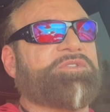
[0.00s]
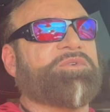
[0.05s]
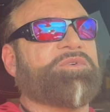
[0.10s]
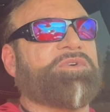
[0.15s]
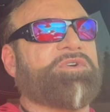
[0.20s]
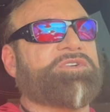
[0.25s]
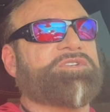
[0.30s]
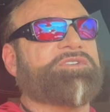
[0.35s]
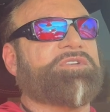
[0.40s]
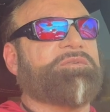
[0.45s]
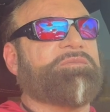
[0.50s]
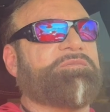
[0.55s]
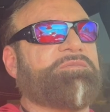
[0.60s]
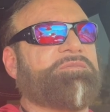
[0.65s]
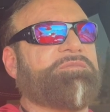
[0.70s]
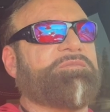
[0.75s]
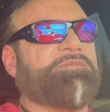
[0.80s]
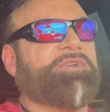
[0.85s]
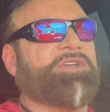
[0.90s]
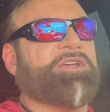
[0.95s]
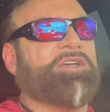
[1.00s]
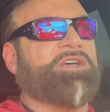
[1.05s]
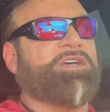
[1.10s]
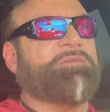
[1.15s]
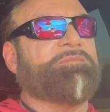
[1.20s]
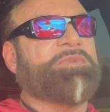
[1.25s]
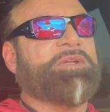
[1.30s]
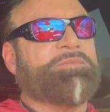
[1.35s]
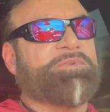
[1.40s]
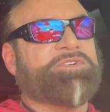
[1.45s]
Thor's
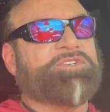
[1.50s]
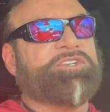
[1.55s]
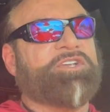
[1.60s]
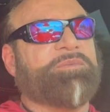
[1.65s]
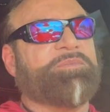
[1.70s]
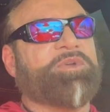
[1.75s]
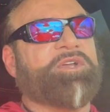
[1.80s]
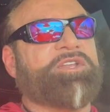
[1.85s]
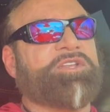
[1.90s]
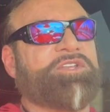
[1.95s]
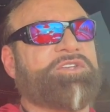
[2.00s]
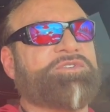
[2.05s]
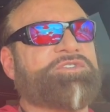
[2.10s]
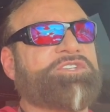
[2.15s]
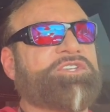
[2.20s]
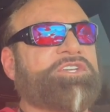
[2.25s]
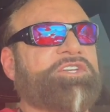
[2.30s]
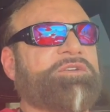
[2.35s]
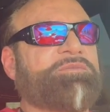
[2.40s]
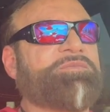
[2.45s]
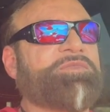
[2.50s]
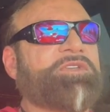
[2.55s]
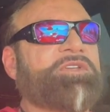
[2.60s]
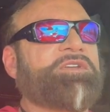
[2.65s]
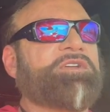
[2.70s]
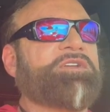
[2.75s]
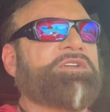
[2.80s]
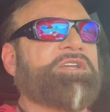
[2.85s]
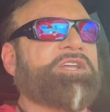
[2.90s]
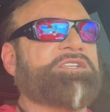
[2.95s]
uh, membership on YouTube.
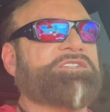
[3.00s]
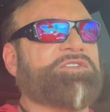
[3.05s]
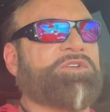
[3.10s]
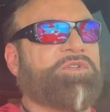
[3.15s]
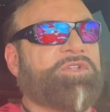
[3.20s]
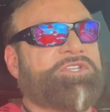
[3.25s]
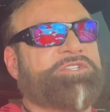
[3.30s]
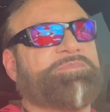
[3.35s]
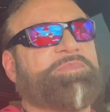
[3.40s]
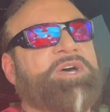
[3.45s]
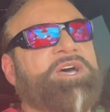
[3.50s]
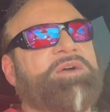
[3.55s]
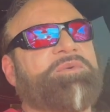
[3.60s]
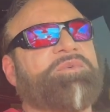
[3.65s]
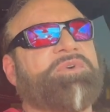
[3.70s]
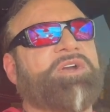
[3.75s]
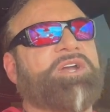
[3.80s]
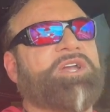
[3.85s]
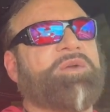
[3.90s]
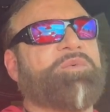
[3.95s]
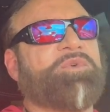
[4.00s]
It's the only spot where I